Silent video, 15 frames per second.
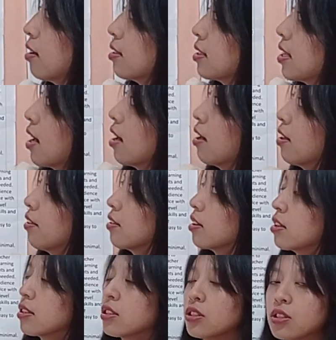tell the
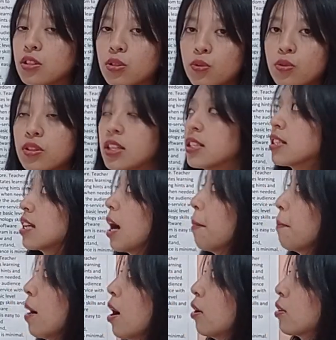students
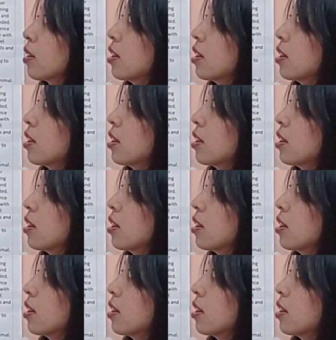about